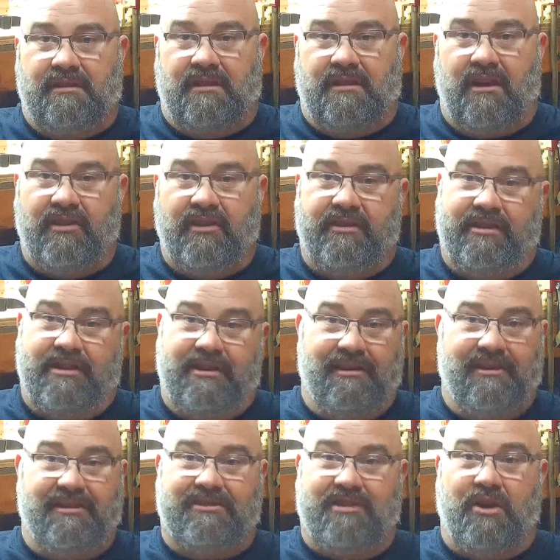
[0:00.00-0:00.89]
On a
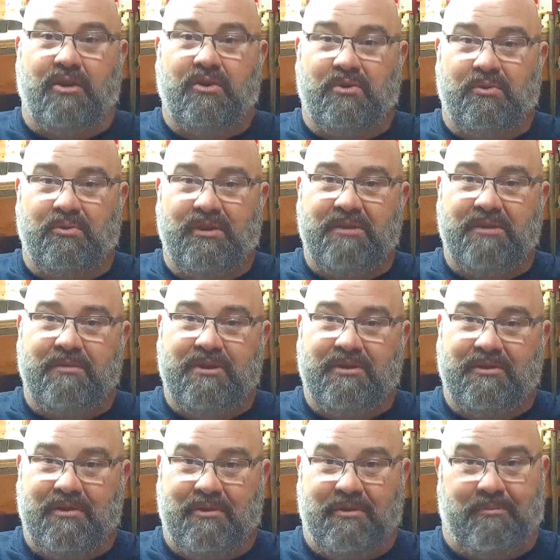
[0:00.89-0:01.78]
nearly total
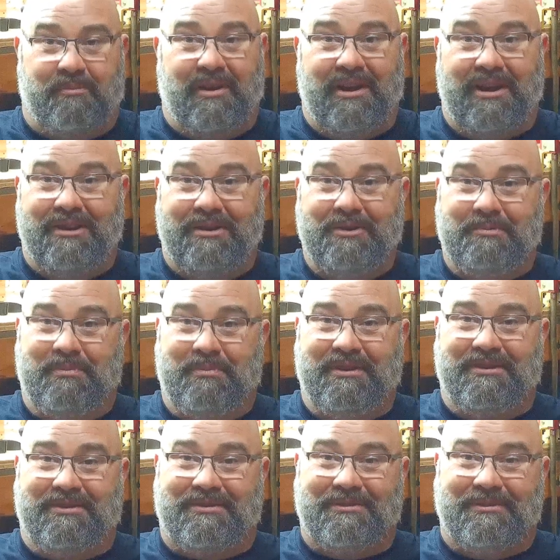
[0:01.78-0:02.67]
rebuild on a brand new
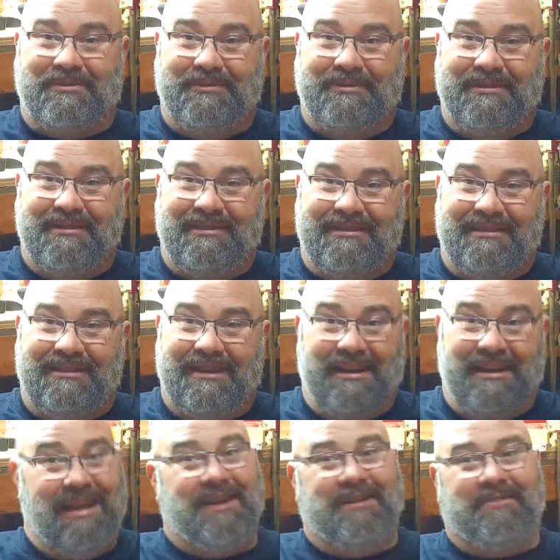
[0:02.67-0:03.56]
pistol,
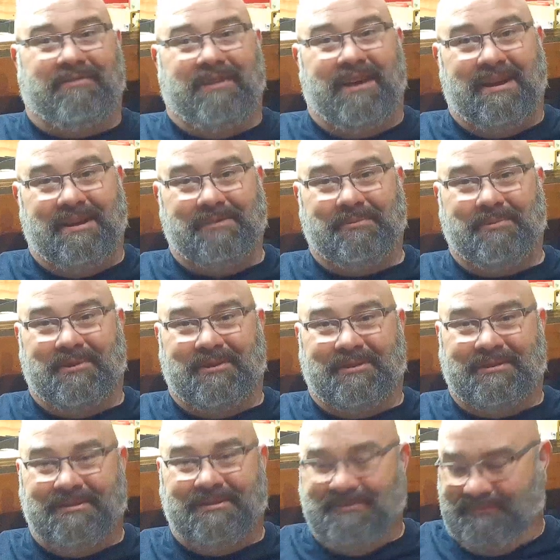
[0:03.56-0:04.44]
and now it finally
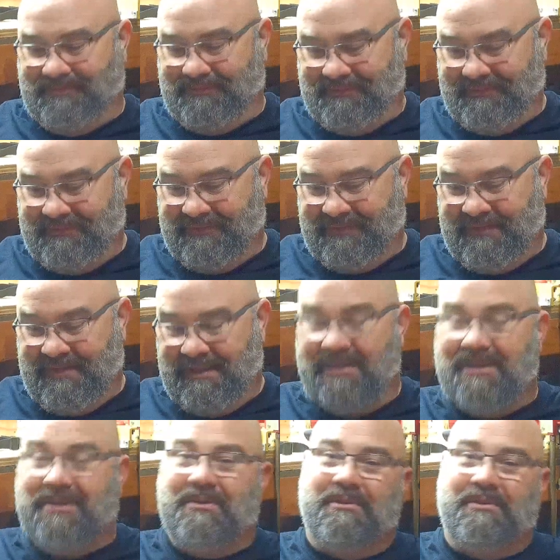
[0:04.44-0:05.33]
works.
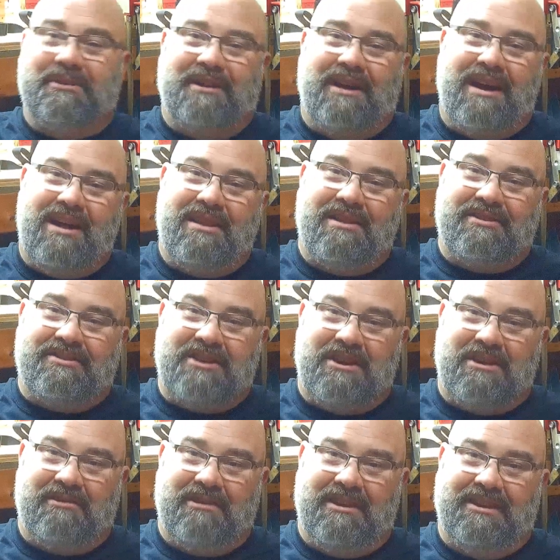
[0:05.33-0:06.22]
We'll holler at
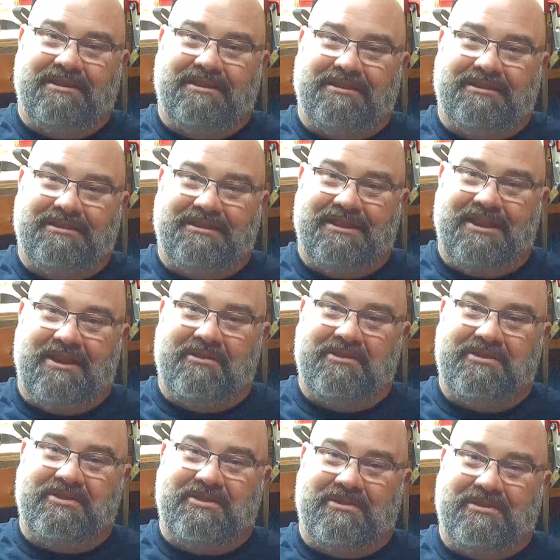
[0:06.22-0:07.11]
y'all later. Y'all
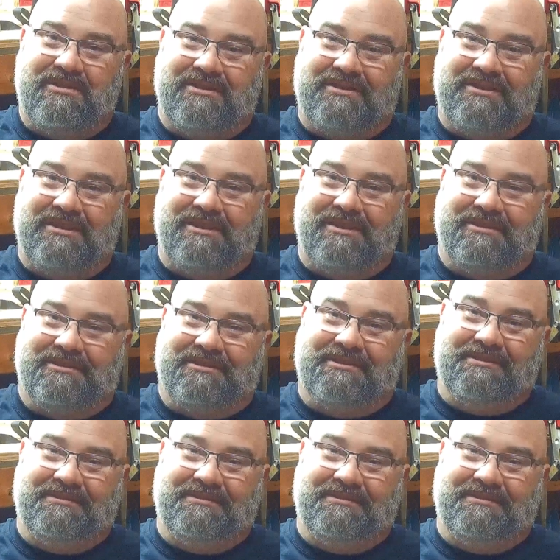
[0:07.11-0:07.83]
enjoy yourselves.